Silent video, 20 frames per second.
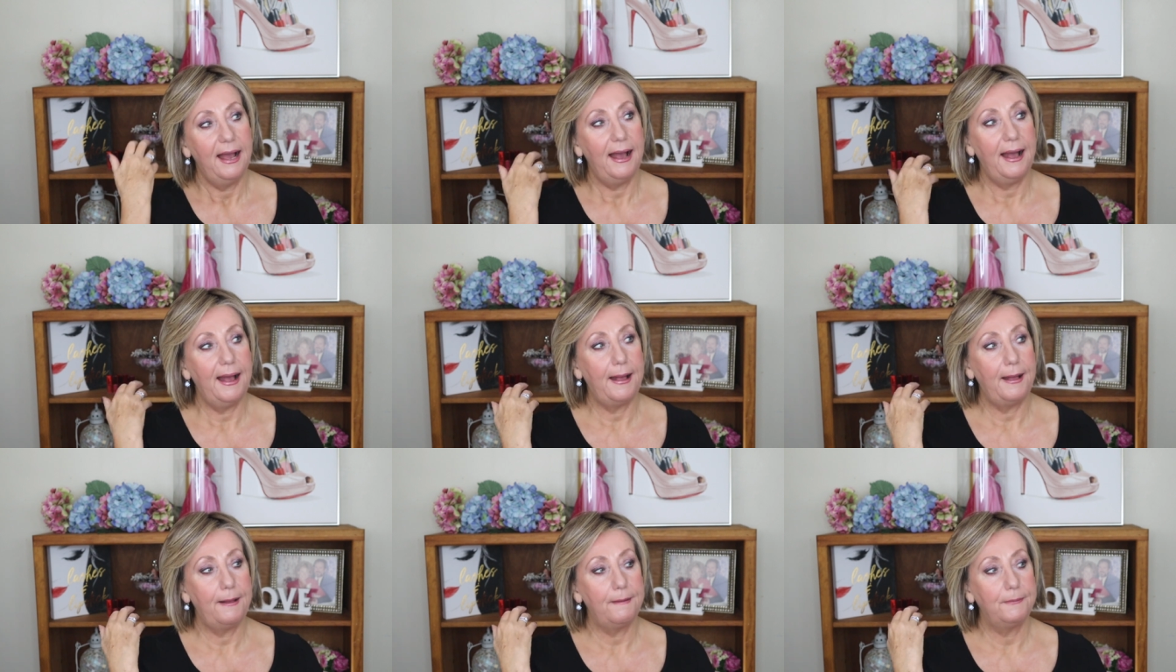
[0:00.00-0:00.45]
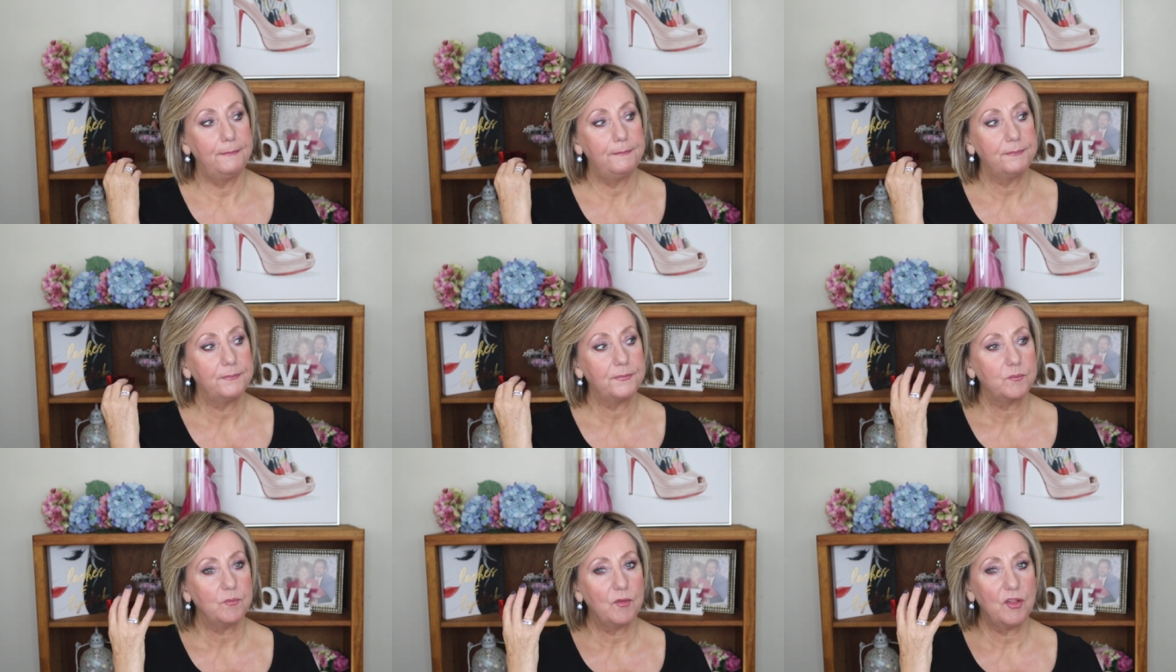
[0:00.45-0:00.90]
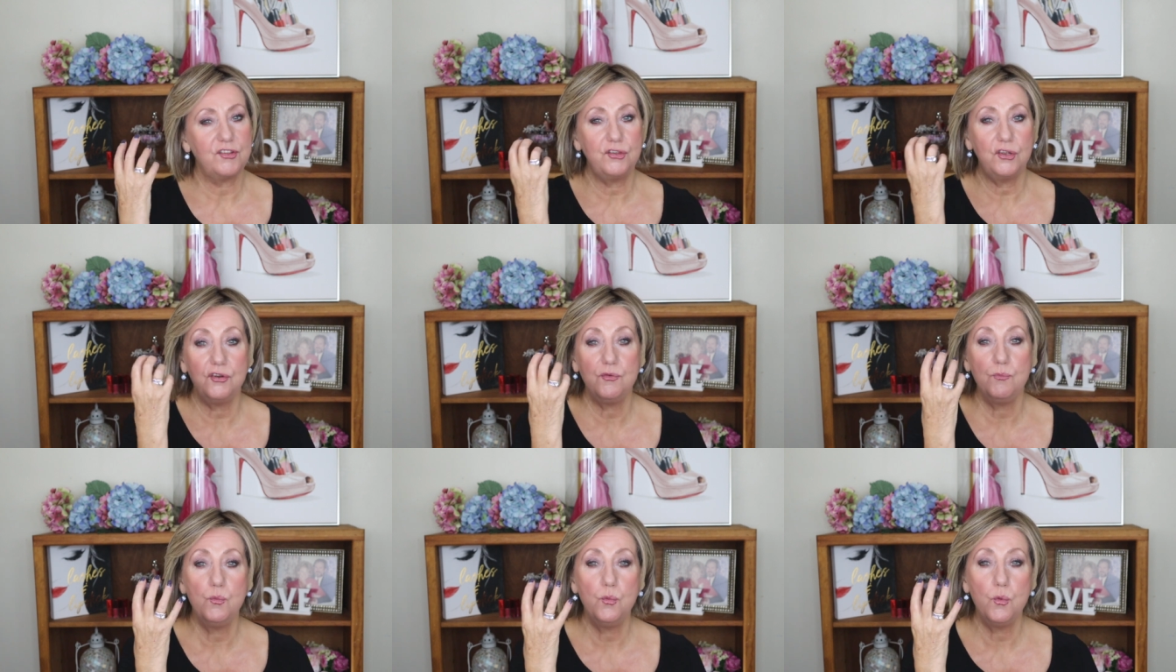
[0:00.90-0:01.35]

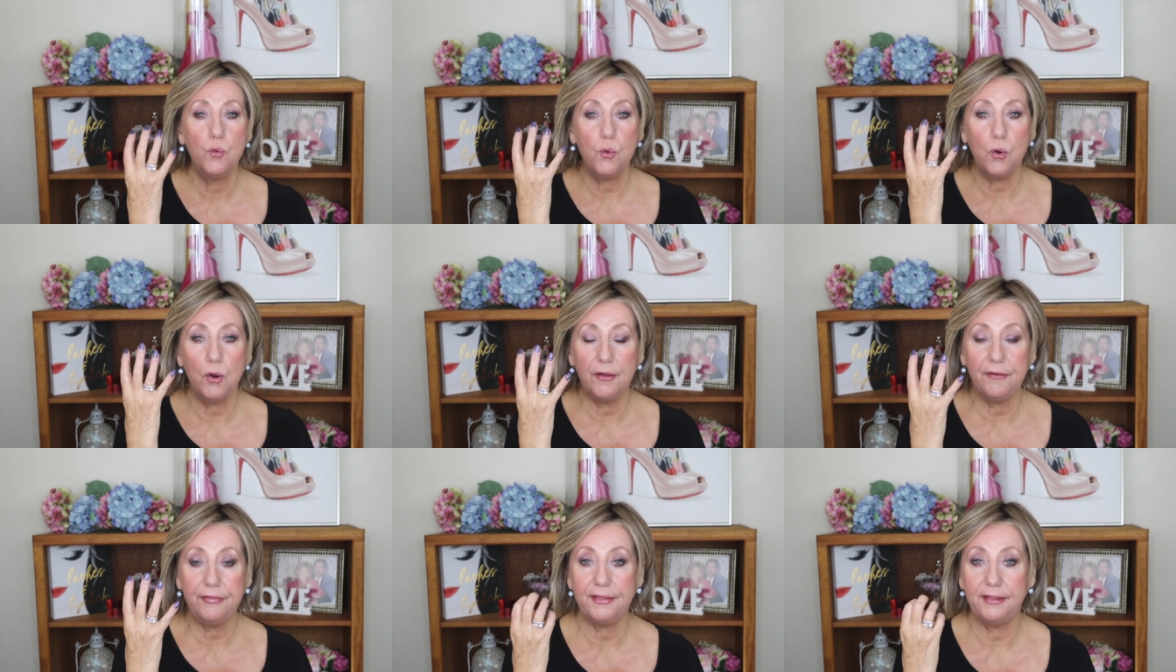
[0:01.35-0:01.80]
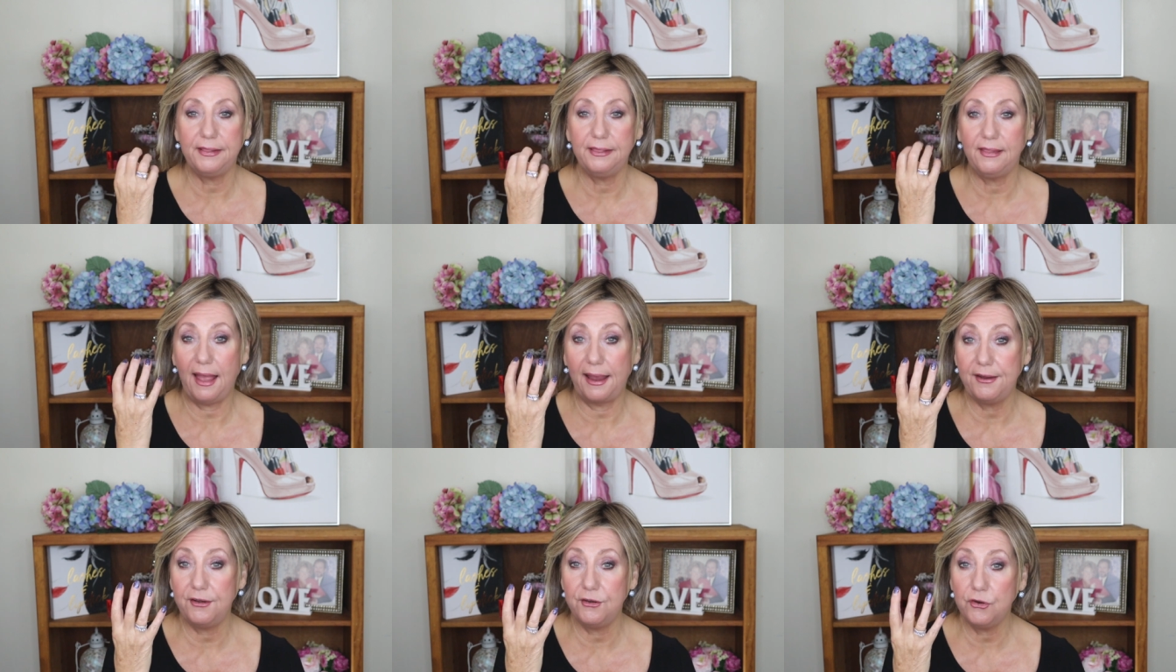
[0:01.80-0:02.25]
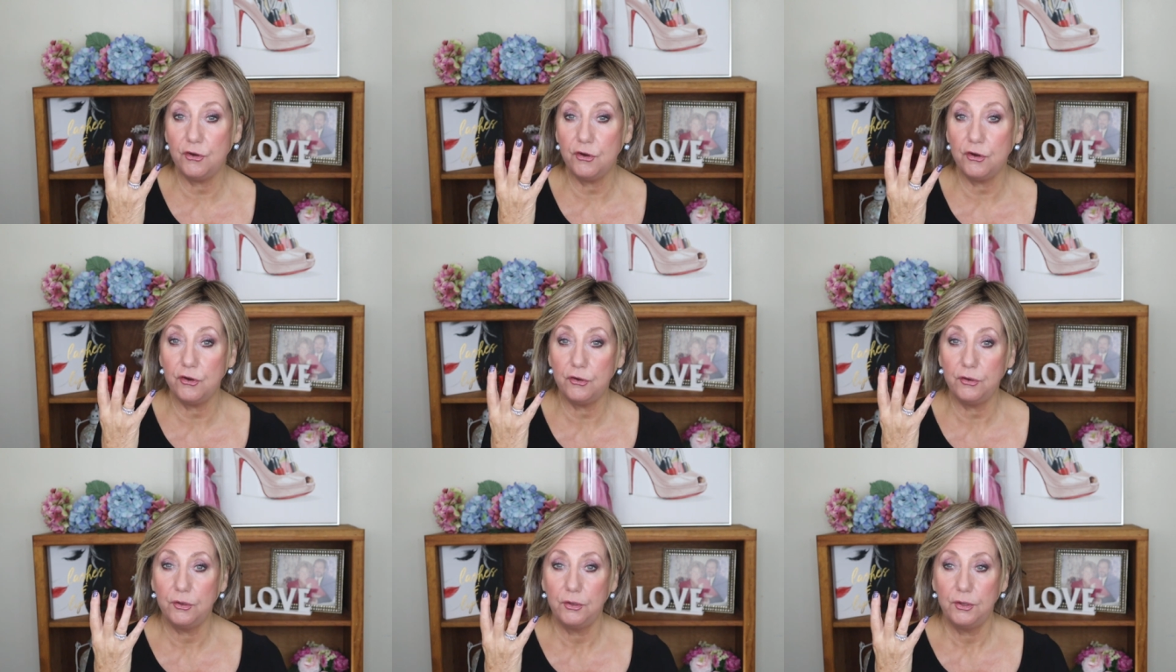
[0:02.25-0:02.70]
sort of more the
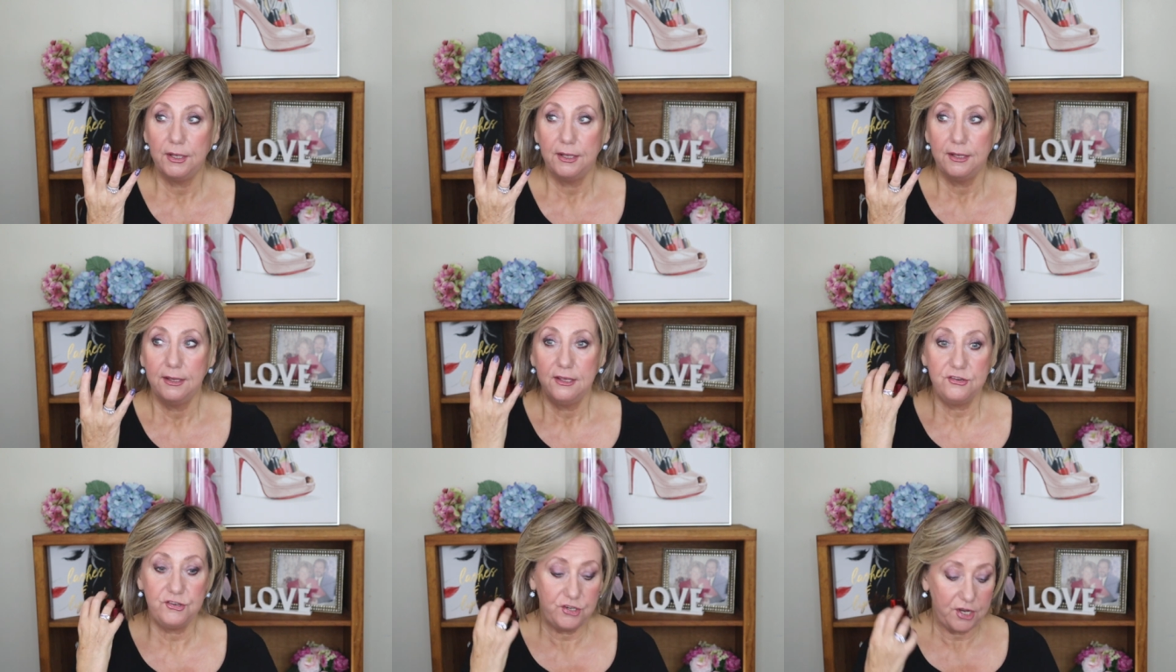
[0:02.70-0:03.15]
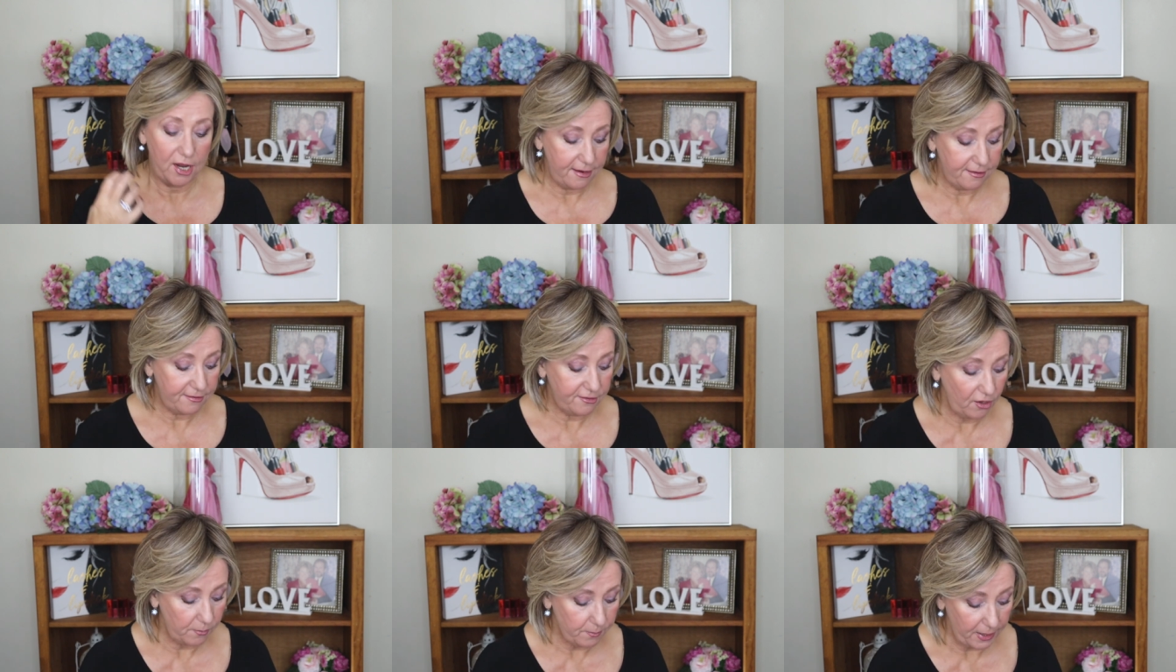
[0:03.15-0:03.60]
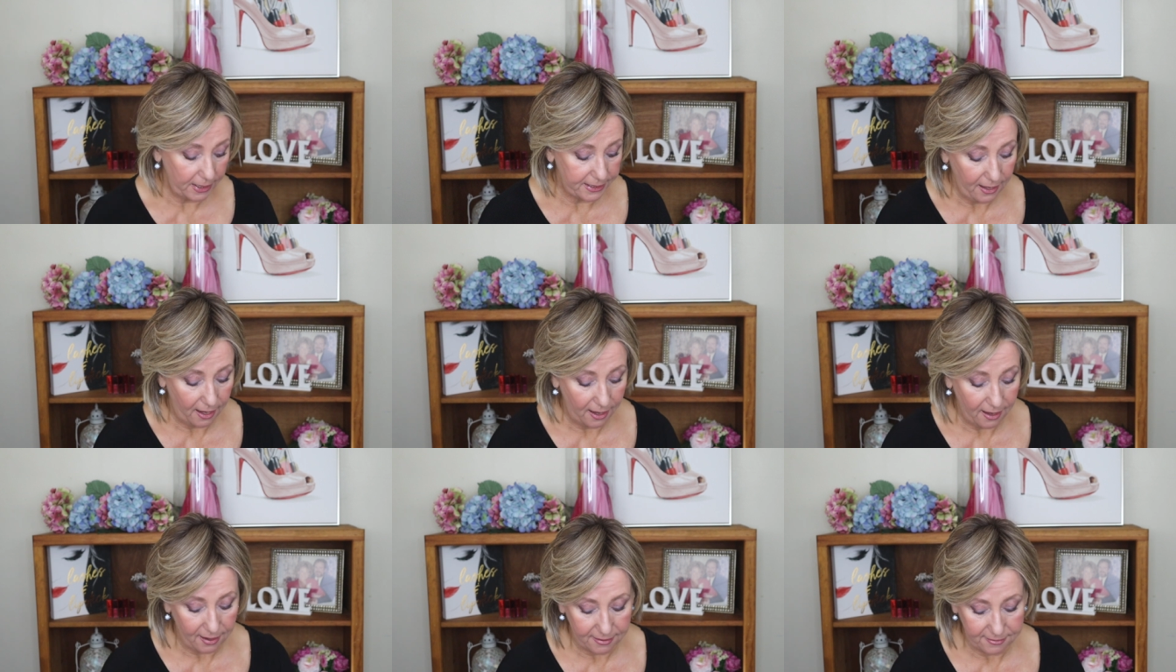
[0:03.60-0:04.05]
lighter shades on
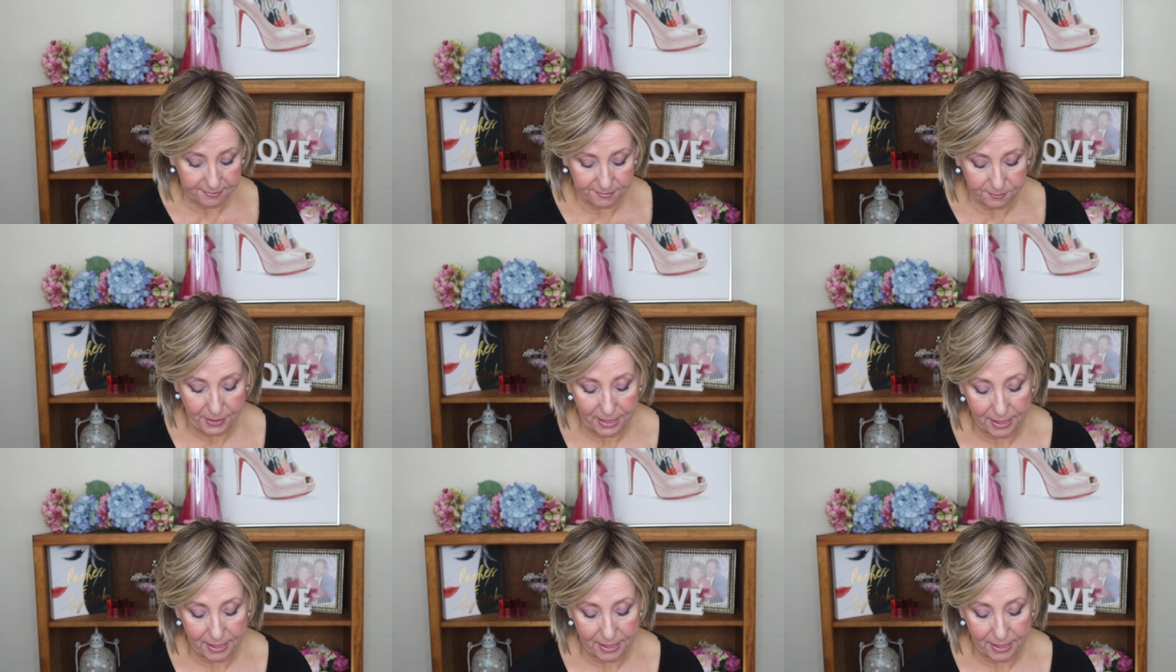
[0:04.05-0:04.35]
my eyes.